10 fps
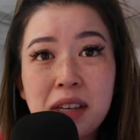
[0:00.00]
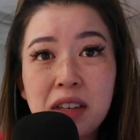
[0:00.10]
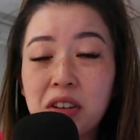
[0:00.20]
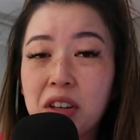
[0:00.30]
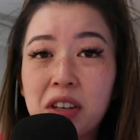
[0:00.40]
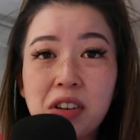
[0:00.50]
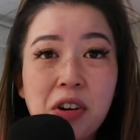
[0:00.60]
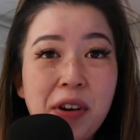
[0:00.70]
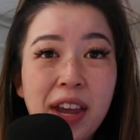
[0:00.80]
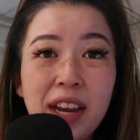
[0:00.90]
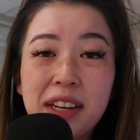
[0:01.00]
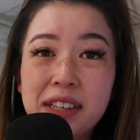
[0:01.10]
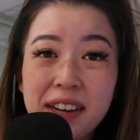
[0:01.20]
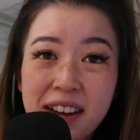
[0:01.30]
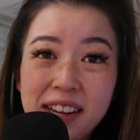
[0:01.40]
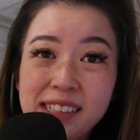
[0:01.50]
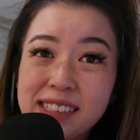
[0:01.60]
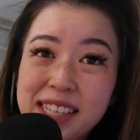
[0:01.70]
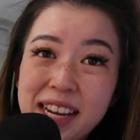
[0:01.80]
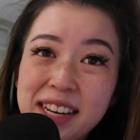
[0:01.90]
you're going to go 8, 9,
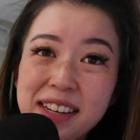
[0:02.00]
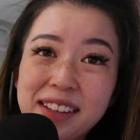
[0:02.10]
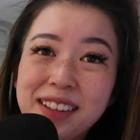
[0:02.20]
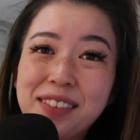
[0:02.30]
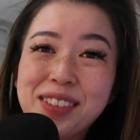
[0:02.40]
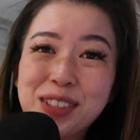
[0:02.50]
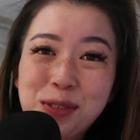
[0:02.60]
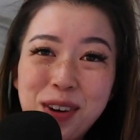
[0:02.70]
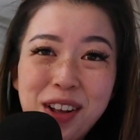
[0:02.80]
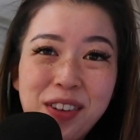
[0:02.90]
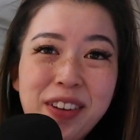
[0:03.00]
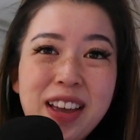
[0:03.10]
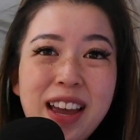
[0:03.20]
10, 11, 12,